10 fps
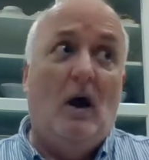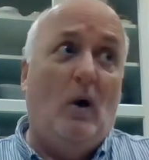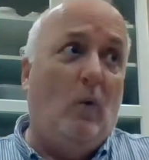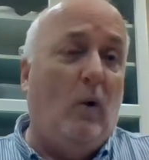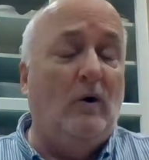
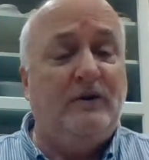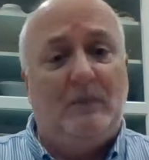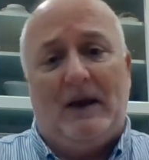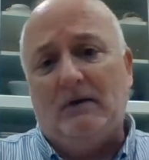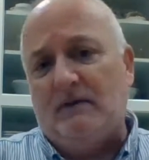What
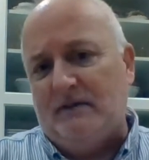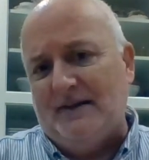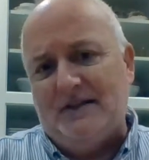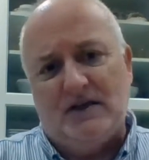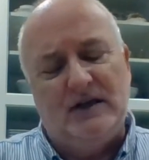about
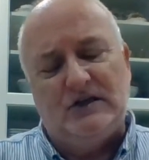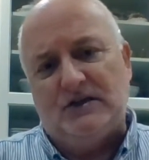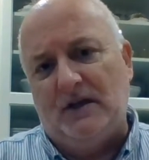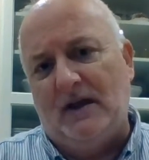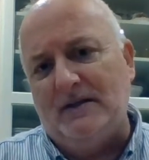
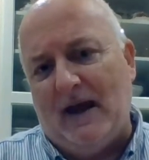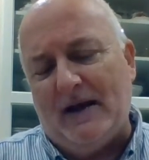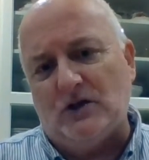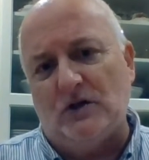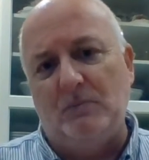citation and
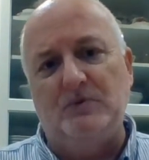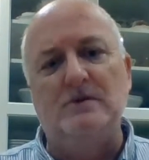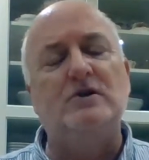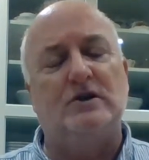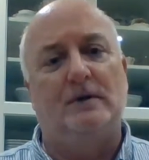
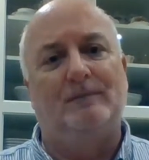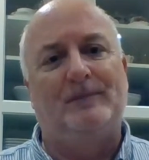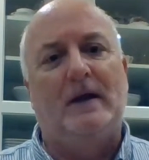attribution?